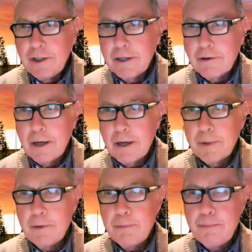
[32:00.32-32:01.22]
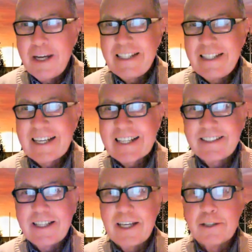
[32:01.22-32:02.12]
here about Pentex
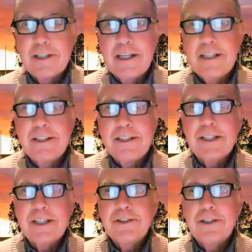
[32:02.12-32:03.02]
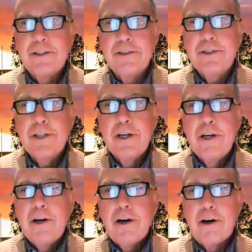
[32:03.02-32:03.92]
sails. Any suggestions
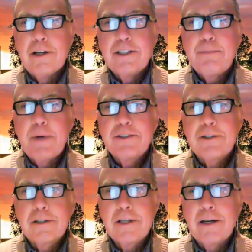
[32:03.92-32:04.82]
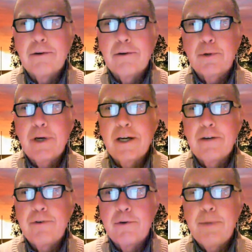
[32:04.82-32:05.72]
on special care
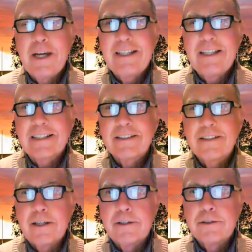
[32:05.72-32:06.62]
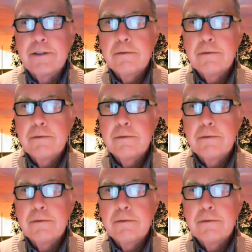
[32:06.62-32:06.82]
required for Pentex sails?